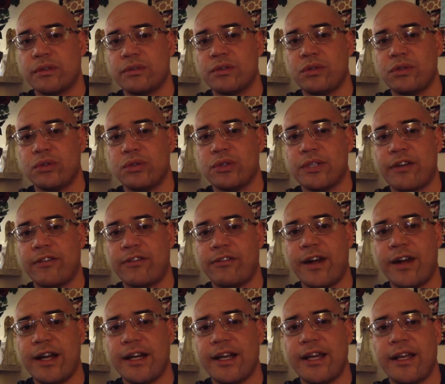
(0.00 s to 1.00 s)
Tuesday,
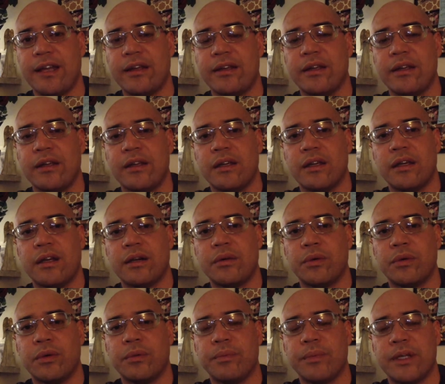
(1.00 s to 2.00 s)
Friday
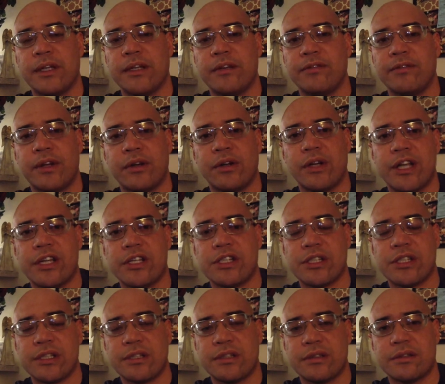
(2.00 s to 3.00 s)
will be
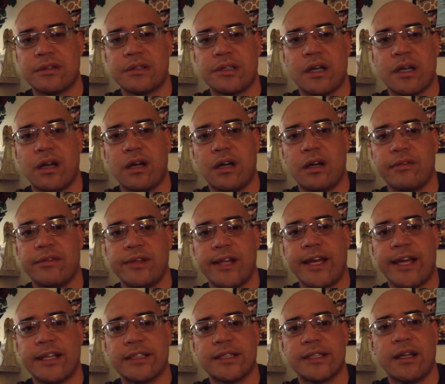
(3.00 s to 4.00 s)
variations of
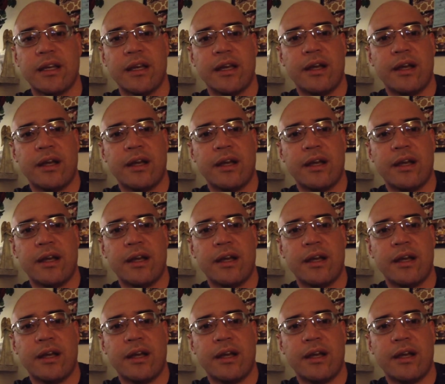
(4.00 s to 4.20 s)
legs.